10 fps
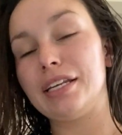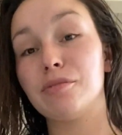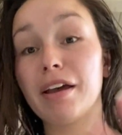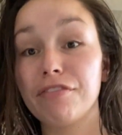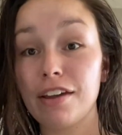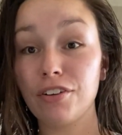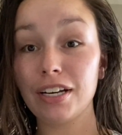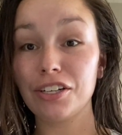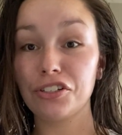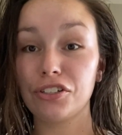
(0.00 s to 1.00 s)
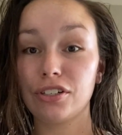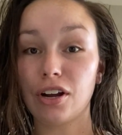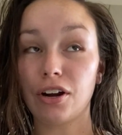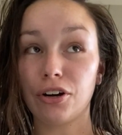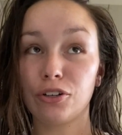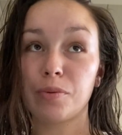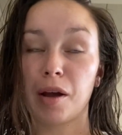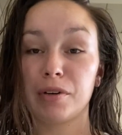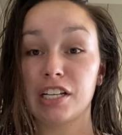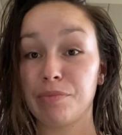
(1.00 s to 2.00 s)
so my favorite Arnold
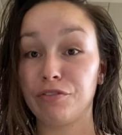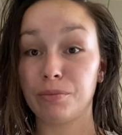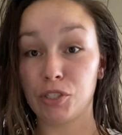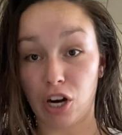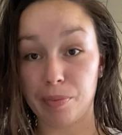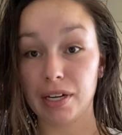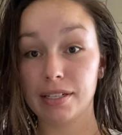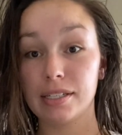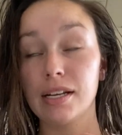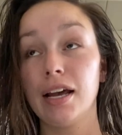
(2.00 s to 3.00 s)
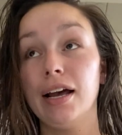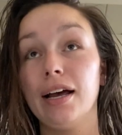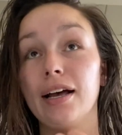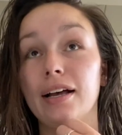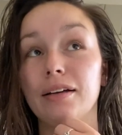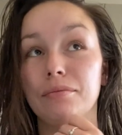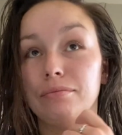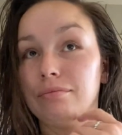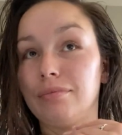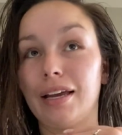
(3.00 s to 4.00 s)
Palmers have been from Starbucks.
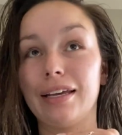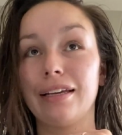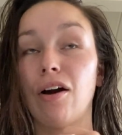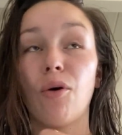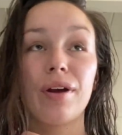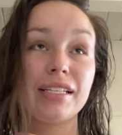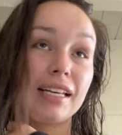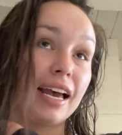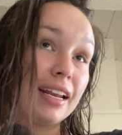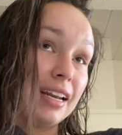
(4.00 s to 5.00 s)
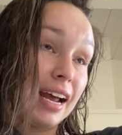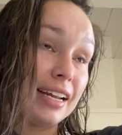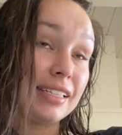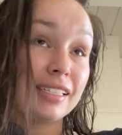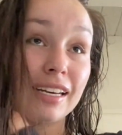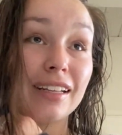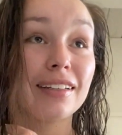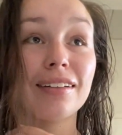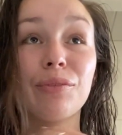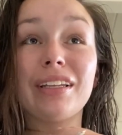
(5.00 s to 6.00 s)
I always get an iced tea
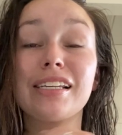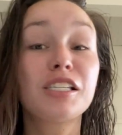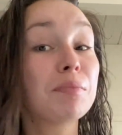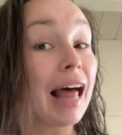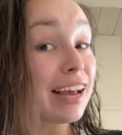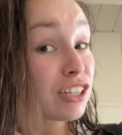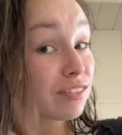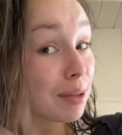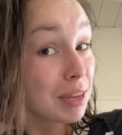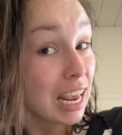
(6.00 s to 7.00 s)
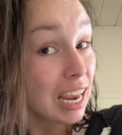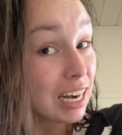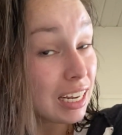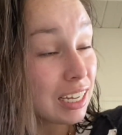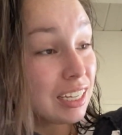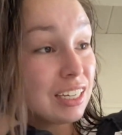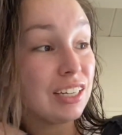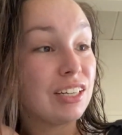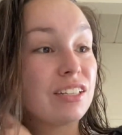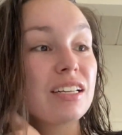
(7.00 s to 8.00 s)
with a splash of lemonade,
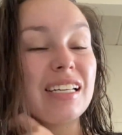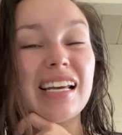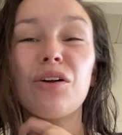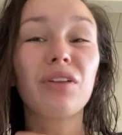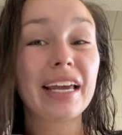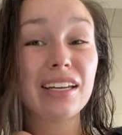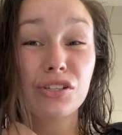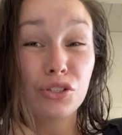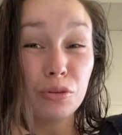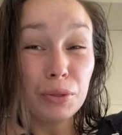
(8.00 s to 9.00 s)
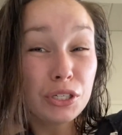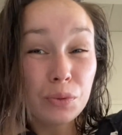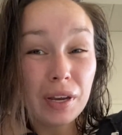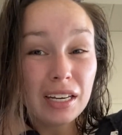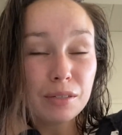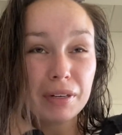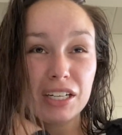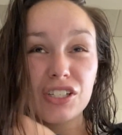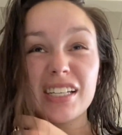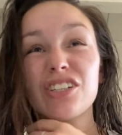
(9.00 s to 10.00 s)
because I don't like it super sweet, but I
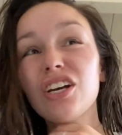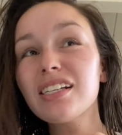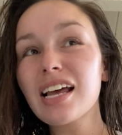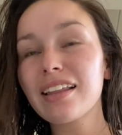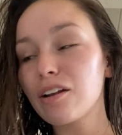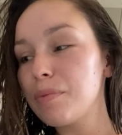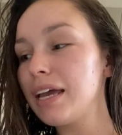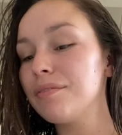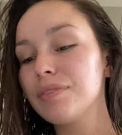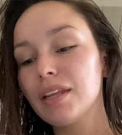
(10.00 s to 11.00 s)
just like just that little bit.